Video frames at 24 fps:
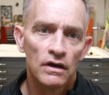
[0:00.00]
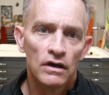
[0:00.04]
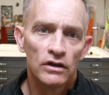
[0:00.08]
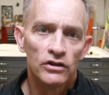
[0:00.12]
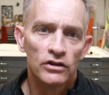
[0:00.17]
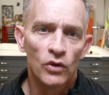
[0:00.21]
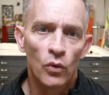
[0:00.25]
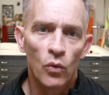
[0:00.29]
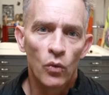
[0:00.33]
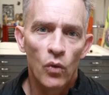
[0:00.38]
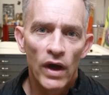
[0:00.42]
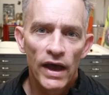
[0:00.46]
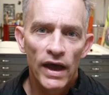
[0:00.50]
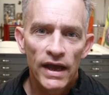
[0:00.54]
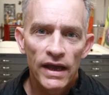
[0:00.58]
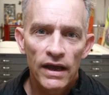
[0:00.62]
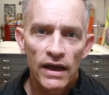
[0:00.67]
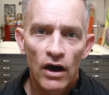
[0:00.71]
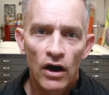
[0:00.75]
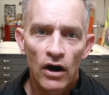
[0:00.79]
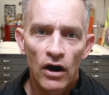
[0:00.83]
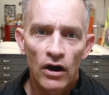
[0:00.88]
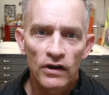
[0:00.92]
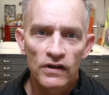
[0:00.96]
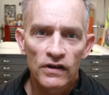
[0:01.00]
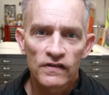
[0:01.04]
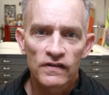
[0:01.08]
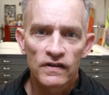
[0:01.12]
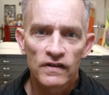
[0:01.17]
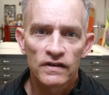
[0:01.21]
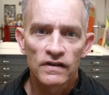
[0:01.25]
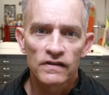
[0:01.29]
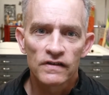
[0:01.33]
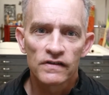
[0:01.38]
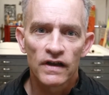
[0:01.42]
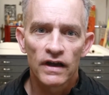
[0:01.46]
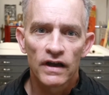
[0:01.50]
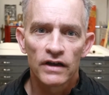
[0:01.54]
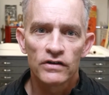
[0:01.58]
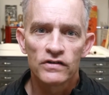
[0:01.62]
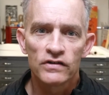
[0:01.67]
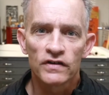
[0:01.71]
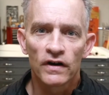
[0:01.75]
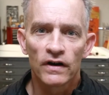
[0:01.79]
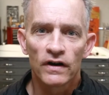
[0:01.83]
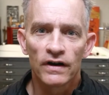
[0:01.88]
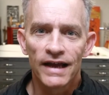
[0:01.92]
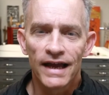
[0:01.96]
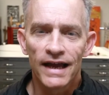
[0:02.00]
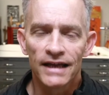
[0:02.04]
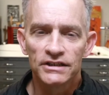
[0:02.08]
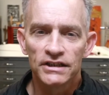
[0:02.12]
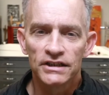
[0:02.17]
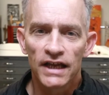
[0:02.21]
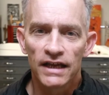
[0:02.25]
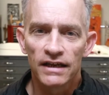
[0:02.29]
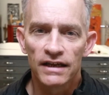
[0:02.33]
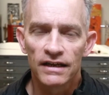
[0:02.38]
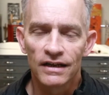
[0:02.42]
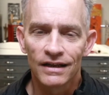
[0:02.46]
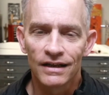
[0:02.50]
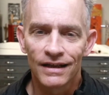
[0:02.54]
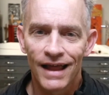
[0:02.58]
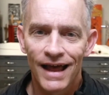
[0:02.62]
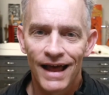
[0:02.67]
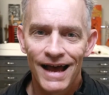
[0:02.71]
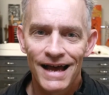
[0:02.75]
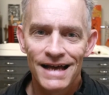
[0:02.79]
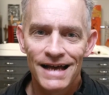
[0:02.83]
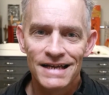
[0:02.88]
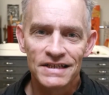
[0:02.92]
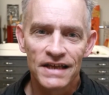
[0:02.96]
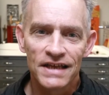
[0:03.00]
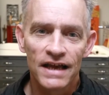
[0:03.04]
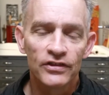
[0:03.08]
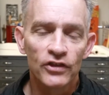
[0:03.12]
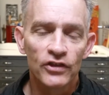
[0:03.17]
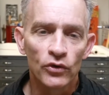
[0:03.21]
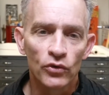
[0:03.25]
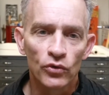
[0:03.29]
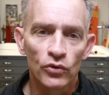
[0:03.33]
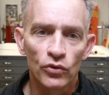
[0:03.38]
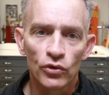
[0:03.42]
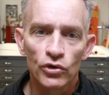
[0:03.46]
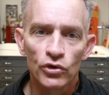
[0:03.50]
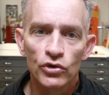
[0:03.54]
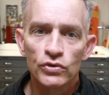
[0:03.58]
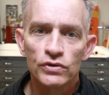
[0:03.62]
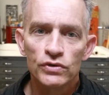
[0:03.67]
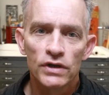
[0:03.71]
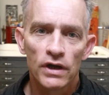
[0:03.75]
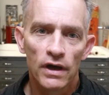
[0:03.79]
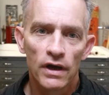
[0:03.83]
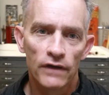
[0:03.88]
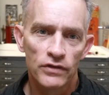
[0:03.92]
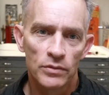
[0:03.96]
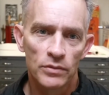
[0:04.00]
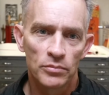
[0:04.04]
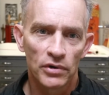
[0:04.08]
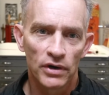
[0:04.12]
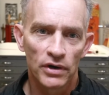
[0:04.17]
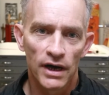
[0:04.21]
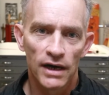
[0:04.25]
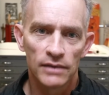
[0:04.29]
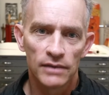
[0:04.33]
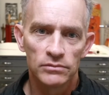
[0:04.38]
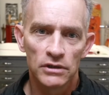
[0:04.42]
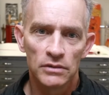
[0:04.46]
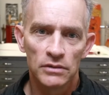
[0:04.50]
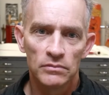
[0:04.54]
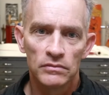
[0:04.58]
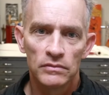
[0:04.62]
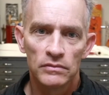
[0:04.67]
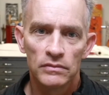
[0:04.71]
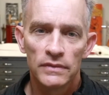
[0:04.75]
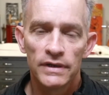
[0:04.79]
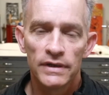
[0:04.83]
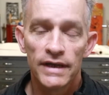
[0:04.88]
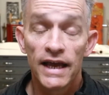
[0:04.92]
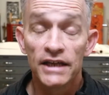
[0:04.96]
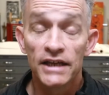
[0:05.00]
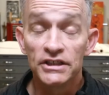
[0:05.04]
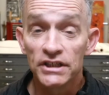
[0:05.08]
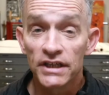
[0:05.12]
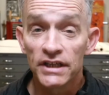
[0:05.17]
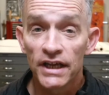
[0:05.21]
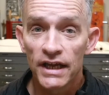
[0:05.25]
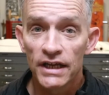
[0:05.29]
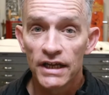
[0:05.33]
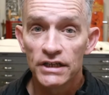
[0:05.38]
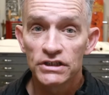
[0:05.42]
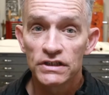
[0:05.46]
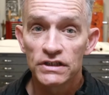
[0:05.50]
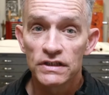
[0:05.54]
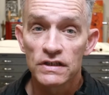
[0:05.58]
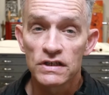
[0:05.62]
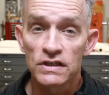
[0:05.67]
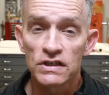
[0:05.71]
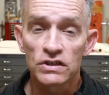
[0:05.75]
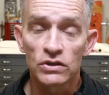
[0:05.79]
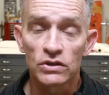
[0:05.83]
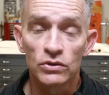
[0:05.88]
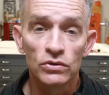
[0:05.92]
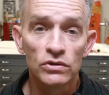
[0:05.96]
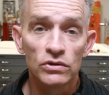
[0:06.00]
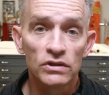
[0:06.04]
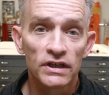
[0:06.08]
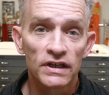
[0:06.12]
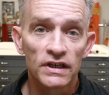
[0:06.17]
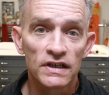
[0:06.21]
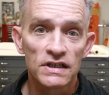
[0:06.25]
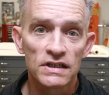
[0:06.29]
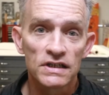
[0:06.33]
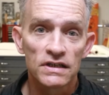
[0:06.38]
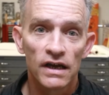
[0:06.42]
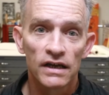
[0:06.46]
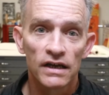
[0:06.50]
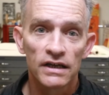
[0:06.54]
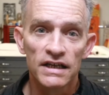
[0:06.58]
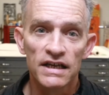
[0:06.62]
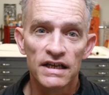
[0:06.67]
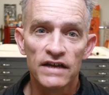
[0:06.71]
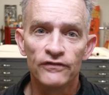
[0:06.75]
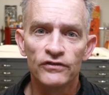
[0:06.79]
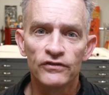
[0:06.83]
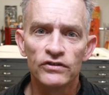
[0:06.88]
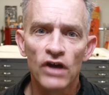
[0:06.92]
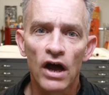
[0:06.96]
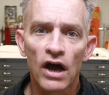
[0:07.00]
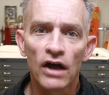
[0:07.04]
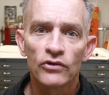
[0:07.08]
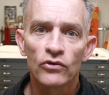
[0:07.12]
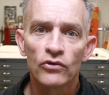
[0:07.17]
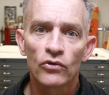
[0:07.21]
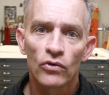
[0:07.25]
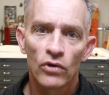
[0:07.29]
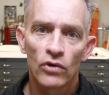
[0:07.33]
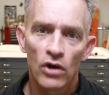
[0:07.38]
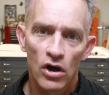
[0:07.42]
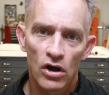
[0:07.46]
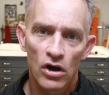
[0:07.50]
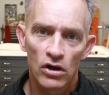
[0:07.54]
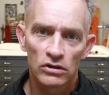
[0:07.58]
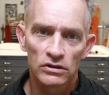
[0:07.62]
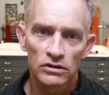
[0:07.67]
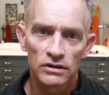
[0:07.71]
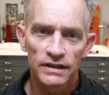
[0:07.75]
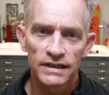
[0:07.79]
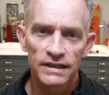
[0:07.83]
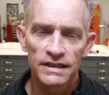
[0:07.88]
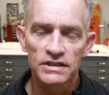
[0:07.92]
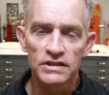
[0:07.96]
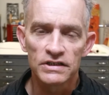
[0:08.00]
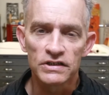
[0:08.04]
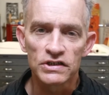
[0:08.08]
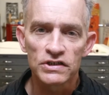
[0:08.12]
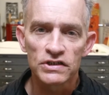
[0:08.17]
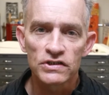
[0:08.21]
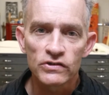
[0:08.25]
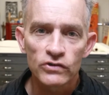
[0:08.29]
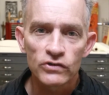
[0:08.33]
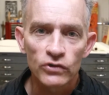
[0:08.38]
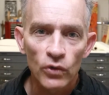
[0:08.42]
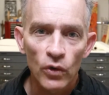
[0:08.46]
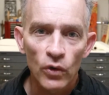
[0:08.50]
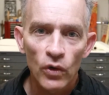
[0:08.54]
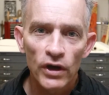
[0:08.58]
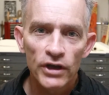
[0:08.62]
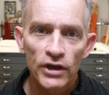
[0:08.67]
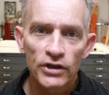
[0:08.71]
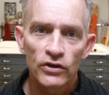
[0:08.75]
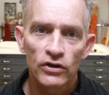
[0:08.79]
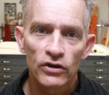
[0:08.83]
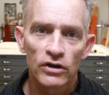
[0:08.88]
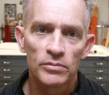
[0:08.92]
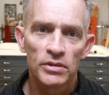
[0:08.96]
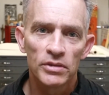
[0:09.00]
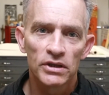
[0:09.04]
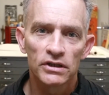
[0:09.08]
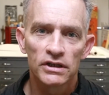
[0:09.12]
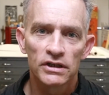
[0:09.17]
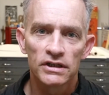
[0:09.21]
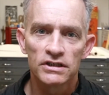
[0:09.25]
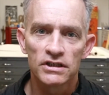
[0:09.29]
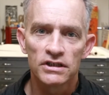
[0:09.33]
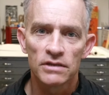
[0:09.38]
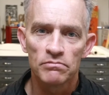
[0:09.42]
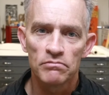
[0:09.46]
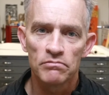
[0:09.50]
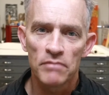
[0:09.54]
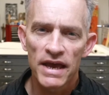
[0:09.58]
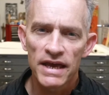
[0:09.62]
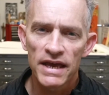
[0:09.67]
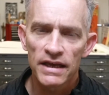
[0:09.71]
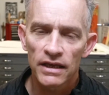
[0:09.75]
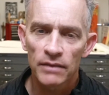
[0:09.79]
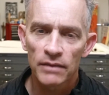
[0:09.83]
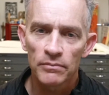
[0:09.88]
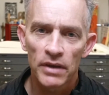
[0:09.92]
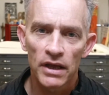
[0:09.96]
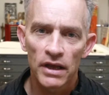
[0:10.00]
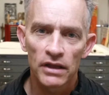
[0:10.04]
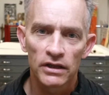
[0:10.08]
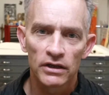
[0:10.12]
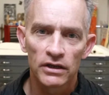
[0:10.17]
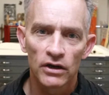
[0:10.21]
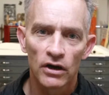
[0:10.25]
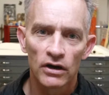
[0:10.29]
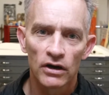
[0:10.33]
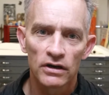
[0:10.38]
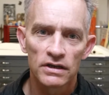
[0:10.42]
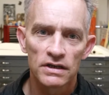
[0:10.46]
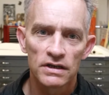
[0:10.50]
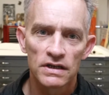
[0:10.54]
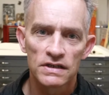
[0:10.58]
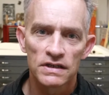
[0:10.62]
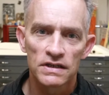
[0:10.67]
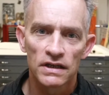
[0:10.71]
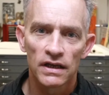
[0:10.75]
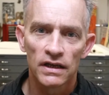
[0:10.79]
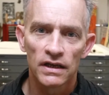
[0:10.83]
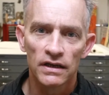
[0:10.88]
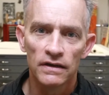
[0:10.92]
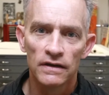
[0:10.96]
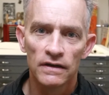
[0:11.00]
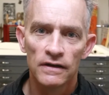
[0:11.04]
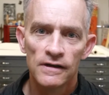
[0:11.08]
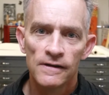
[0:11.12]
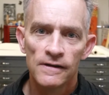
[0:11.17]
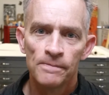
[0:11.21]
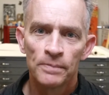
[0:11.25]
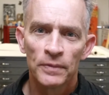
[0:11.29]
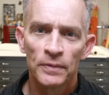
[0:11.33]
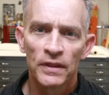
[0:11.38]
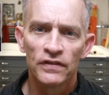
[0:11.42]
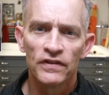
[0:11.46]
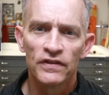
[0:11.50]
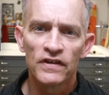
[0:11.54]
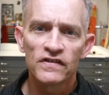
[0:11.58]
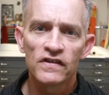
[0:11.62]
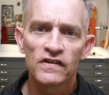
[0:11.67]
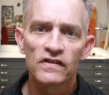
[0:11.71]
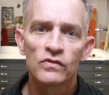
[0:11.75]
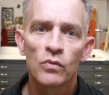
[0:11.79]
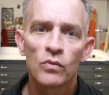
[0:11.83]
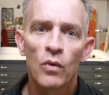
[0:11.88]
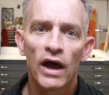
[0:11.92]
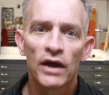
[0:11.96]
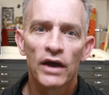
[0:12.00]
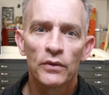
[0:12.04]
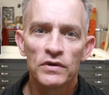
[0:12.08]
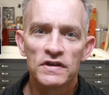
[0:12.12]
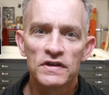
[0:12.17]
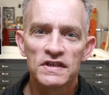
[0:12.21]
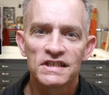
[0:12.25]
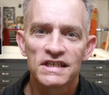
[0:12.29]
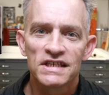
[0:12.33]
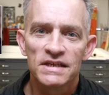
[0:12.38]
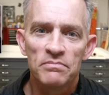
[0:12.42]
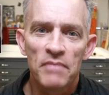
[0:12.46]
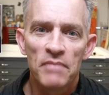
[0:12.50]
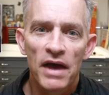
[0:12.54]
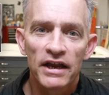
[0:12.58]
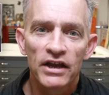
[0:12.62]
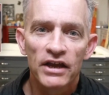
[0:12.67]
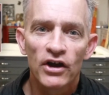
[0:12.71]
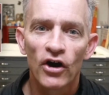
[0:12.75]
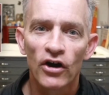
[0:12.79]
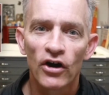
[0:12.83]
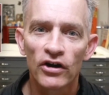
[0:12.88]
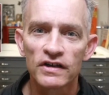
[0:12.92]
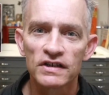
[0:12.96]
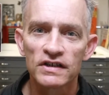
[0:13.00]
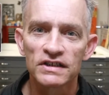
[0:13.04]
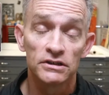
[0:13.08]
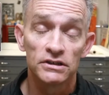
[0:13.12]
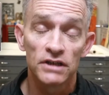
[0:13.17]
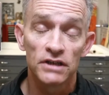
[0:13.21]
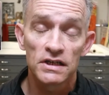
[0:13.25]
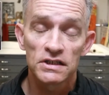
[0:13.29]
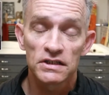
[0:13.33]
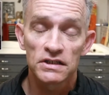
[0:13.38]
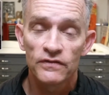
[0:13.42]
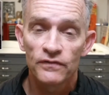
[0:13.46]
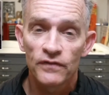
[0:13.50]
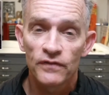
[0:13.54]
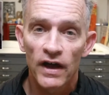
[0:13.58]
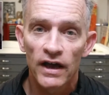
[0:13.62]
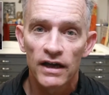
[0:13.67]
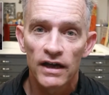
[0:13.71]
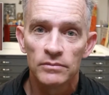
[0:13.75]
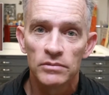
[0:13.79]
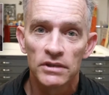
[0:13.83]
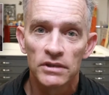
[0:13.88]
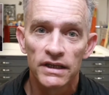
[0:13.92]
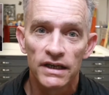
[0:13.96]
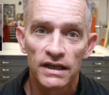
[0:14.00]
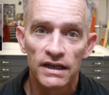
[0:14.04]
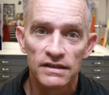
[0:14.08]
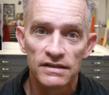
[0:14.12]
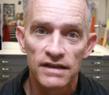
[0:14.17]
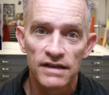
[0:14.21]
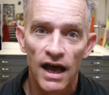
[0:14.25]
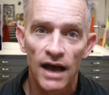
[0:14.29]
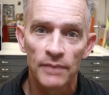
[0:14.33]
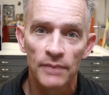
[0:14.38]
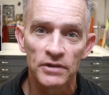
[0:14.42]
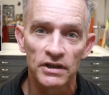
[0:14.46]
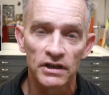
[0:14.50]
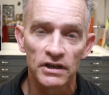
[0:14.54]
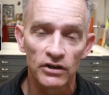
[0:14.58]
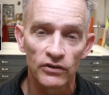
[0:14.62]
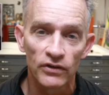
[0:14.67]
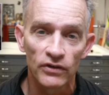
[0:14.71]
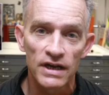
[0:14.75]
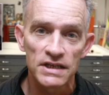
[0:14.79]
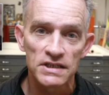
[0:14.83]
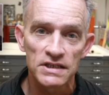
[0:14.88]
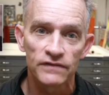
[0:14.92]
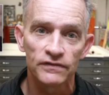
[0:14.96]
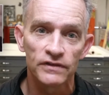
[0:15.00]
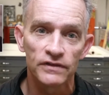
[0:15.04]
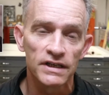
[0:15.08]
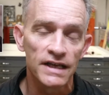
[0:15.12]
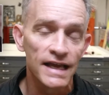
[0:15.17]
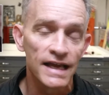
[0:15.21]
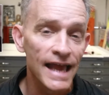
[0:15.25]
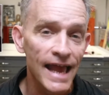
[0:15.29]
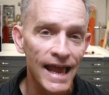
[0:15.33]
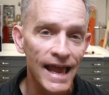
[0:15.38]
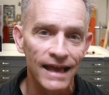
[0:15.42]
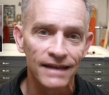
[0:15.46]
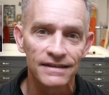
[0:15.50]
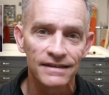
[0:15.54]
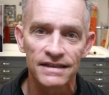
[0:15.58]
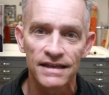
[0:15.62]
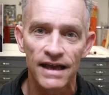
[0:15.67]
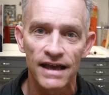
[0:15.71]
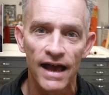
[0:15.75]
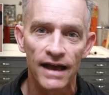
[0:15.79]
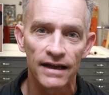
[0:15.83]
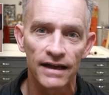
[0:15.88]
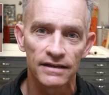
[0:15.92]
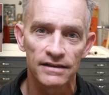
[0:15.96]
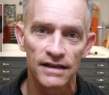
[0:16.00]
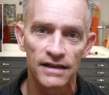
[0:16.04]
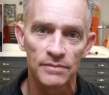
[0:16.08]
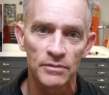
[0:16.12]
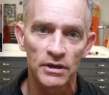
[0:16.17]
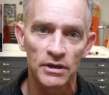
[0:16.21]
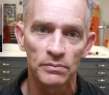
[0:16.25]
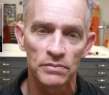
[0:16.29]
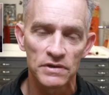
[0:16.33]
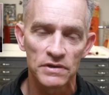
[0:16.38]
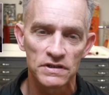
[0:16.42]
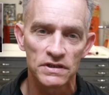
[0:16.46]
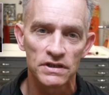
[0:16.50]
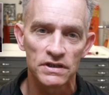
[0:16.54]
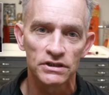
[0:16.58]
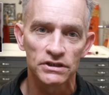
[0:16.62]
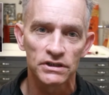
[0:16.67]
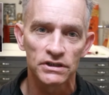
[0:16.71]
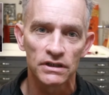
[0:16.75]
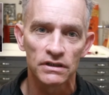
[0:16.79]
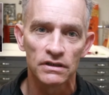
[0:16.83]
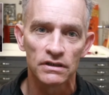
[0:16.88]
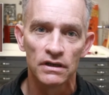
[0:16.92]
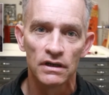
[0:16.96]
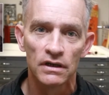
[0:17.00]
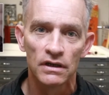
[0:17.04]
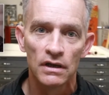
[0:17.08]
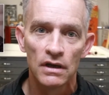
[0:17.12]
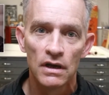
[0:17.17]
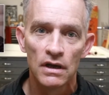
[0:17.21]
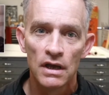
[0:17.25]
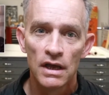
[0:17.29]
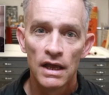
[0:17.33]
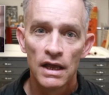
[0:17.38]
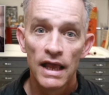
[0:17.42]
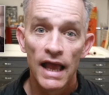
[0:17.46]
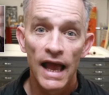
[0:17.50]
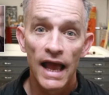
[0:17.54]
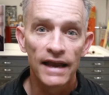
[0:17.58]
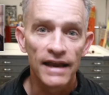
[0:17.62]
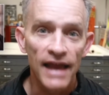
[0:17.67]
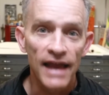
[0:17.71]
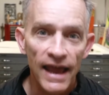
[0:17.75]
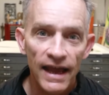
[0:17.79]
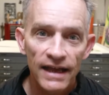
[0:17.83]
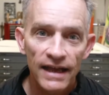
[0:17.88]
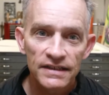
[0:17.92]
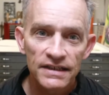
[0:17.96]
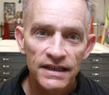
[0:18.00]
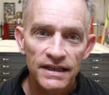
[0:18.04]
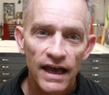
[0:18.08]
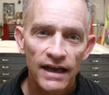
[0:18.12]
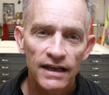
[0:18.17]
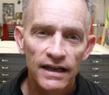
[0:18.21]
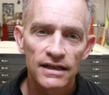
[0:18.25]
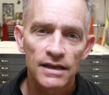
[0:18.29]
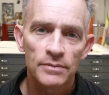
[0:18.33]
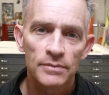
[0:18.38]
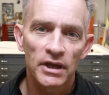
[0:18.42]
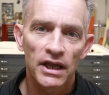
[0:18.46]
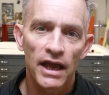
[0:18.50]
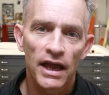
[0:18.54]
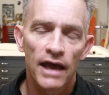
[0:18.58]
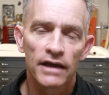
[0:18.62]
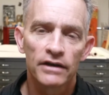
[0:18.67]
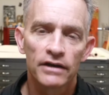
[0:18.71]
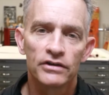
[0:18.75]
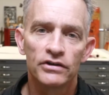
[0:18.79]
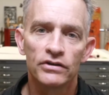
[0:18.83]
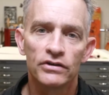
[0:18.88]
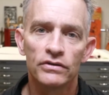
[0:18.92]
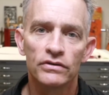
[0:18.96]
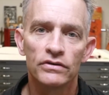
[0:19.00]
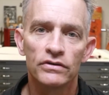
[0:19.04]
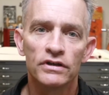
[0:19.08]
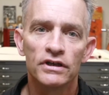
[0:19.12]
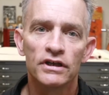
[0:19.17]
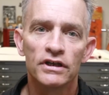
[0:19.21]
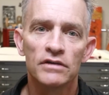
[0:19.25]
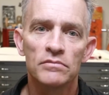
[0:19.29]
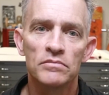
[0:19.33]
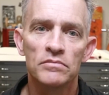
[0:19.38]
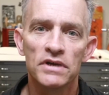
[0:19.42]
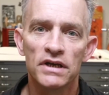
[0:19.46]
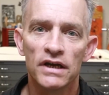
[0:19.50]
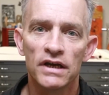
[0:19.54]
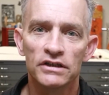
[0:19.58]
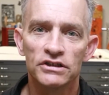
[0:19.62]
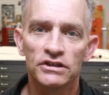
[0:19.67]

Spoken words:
the way artists and designers are educated lies at the root of the problem. Education, schooling, and study, if done wrong, can destroy your ability to make compelling art and design. This is why we see many artists justifiably adopt an aggressively anti-academic position. An anti-academic attitude can be a